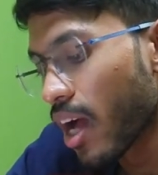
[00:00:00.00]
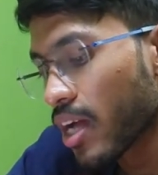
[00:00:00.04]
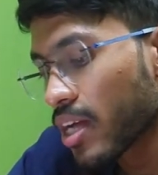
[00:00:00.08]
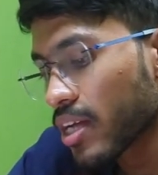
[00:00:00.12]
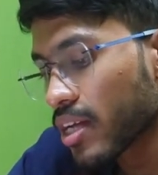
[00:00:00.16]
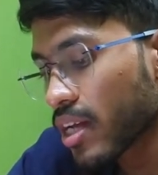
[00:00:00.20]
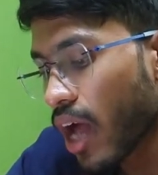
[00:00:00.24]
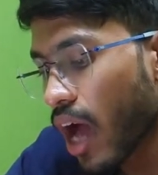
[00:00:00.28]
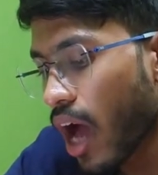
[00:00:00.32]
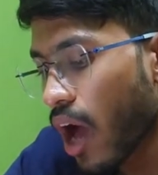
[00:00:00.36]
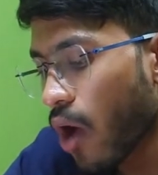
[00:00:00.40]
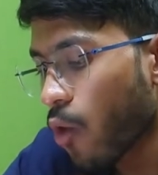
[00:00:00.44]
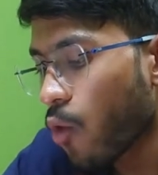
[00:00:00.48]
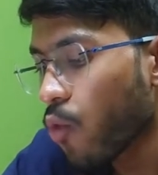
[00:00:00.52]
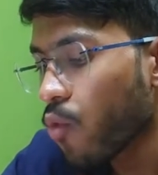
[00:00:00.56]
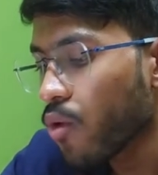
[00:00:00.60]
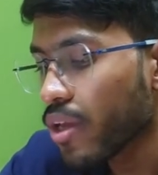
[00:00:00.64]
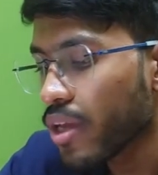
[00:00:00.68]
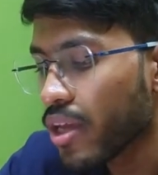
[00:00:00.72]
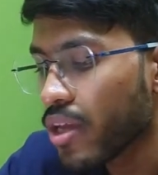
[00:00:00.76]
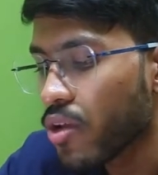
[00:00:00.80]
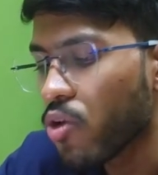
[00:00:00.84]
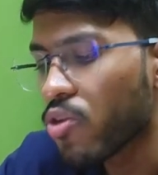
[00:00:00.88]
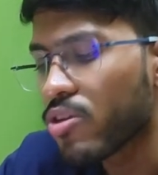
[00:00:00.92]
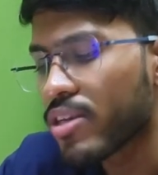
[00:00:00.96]
Now,
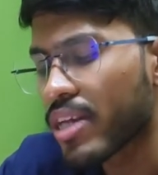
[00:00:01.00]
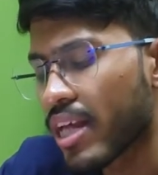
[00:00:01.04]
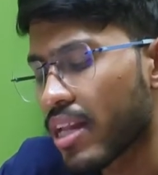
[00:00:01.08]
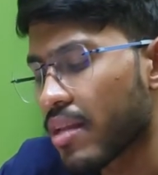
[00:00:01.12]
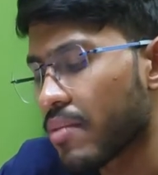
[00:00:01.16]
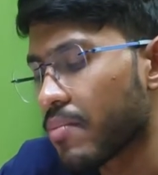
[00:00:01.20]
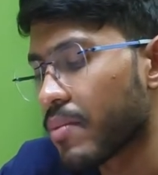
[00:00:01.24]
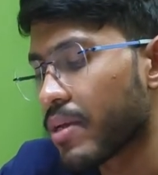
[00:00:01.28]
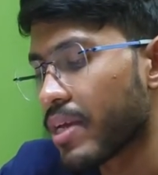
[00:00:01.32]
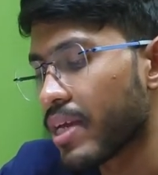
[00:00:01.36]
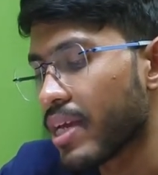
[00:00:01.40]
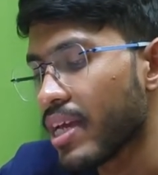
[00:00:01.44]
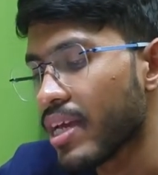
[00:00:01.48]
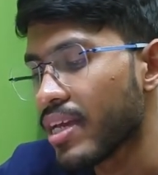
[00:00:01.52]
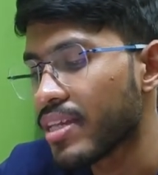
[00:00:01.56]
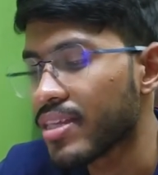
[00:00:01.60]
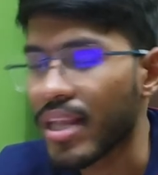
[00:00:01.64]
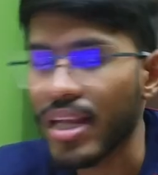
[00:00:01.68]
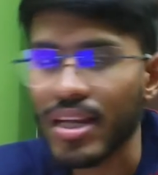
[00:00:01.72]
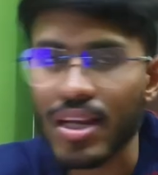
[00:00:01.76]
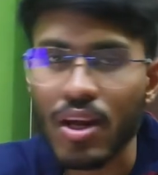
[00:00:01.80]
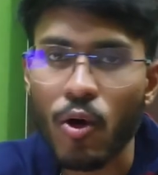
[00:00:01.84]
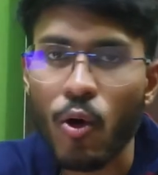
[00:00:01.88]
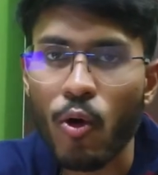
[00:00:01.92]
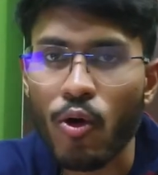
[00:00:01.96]
you tell me
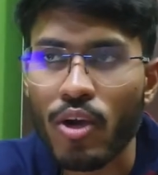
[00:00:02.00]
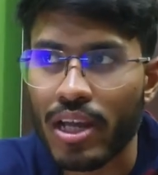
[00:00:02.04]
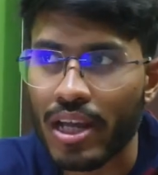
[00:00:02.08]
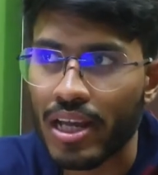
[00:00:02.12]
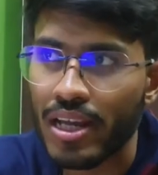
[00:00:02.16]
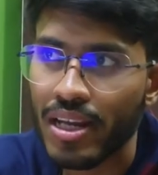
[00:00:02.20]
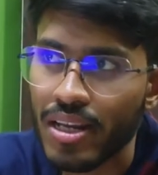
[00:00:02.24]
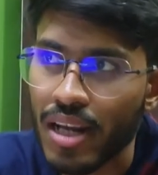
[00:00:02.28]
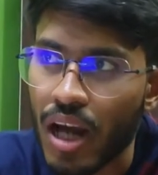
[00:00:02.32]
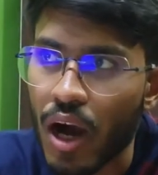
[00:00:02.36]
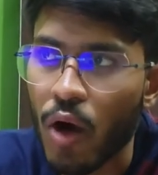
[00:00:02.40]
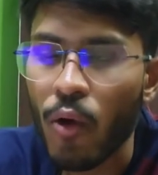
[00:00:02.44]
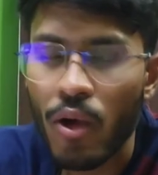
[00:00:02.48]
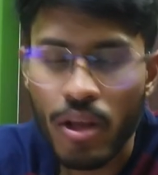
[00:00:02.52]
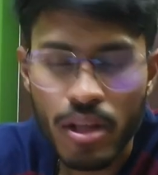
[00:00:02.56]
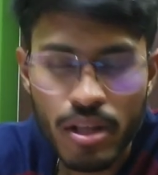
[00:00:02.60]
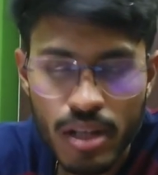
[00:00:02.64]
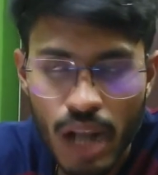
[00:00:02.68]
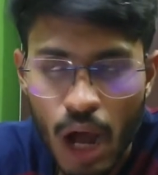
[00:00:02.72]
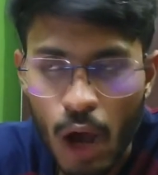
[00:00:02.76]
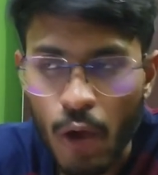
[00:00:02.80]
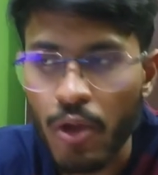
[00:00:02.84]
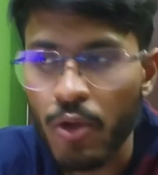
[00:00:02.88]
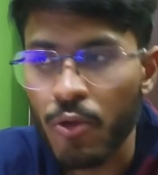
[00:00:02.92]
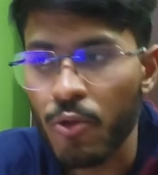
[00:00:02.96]
that, okay,
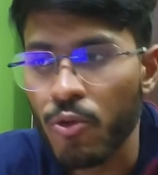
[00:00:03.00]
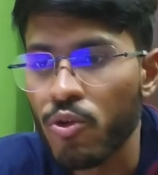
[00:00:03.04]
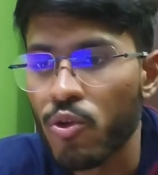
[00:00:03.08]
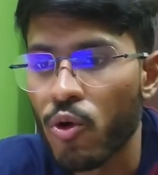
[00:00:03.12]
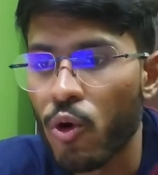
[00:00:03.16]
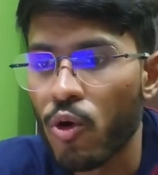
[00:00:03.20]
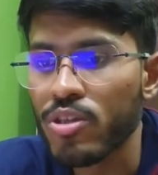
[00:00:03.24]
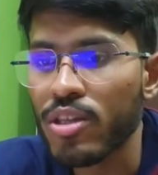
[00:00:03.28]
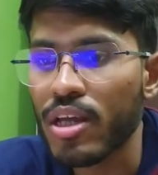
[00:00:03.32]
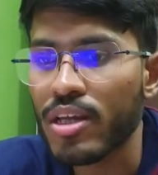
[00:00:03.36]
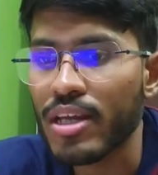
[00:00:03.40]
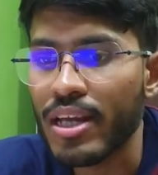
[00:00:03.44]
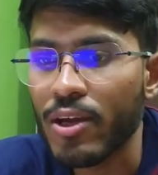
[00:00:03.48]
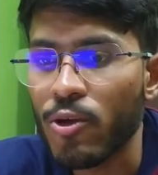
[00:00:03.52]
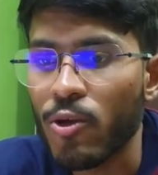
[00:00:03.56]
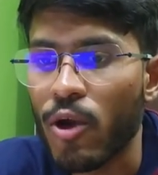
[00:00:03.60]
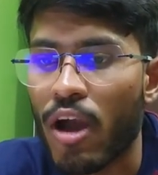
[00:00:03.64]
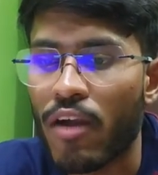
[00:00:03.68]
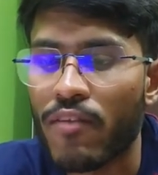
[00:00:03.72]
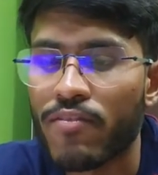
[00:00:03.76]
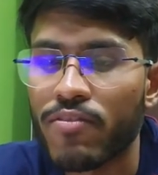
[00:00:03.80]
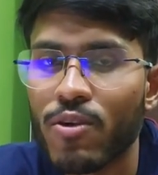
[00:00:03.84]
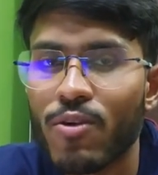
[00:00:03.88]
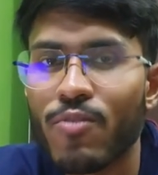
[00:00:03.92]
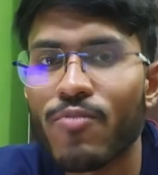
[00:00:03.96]
now you know that you
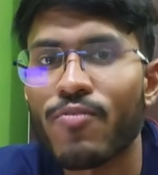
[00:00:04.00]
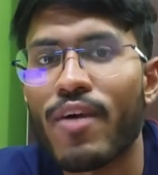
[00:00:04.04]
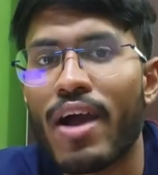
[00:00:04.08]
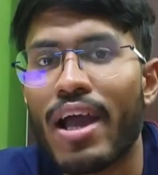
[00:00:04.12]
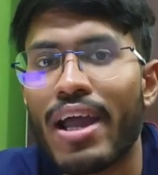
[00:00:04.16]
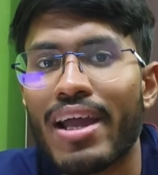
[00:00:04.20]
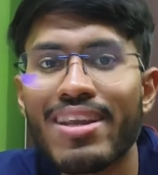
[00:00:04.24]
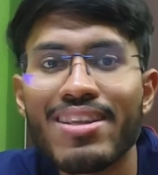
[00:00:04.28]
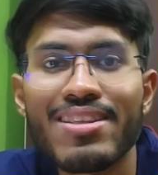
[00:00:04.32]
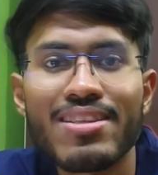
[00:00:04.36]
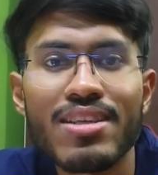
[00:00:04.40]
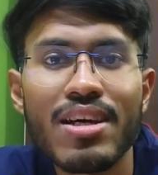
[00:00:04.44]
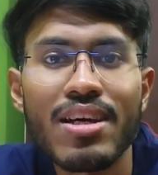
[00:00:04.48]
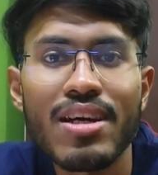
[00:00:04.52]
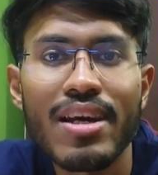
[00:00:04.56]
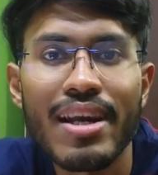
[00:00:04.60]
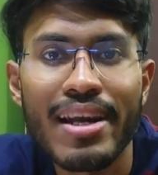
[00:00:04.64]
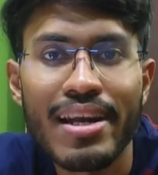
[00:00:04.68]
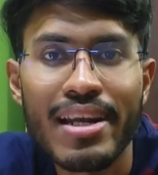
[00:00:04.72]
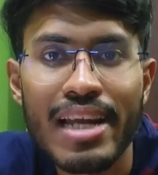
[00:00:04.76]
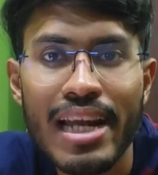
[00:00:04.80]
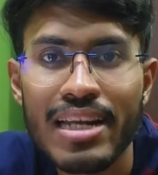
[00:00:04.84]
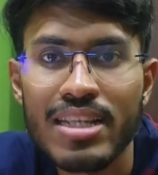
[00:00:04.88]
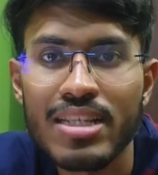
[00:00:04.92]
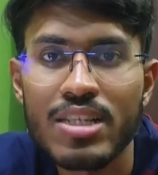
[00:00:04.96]
have to find the
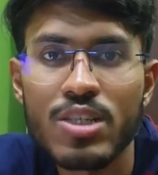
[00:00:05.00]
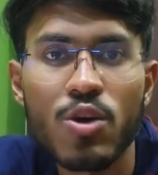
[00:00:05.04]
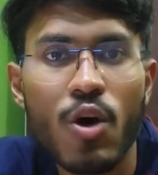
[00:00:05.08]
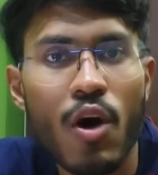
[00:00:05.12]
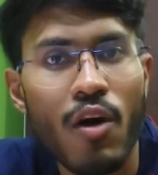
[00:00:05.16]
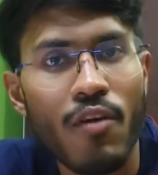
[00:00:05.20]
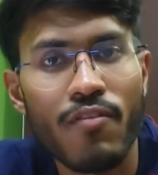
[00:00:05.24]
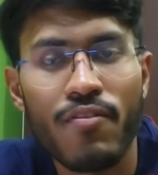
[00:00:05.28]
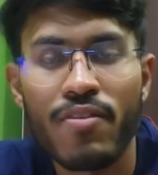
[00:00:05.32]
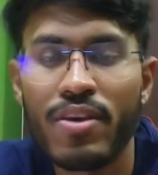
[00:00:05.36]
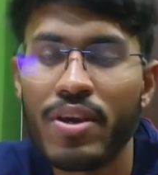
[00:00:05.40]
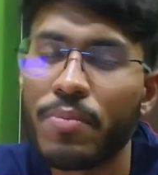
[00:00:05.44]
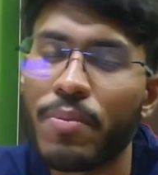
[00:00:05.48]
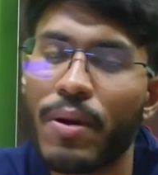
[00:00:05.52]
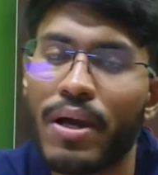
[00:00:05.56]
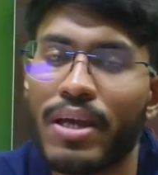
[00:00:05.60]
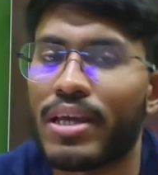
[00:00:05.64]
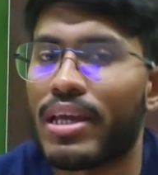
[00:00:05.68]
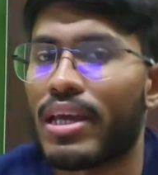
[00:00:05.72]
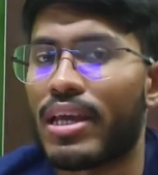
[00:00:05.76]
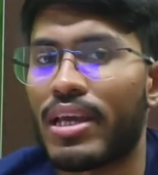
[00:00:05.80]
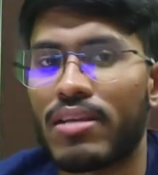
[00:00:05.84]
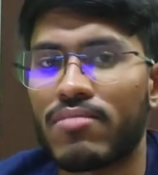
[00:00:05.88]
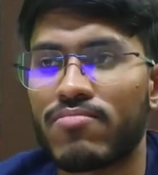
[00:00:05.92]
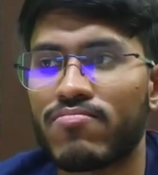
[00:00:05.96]
ratio of V by
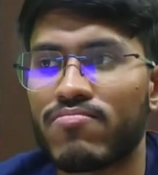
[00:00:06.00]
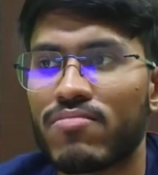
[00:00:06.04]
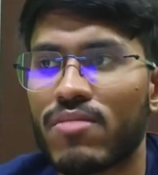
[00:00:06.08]
A.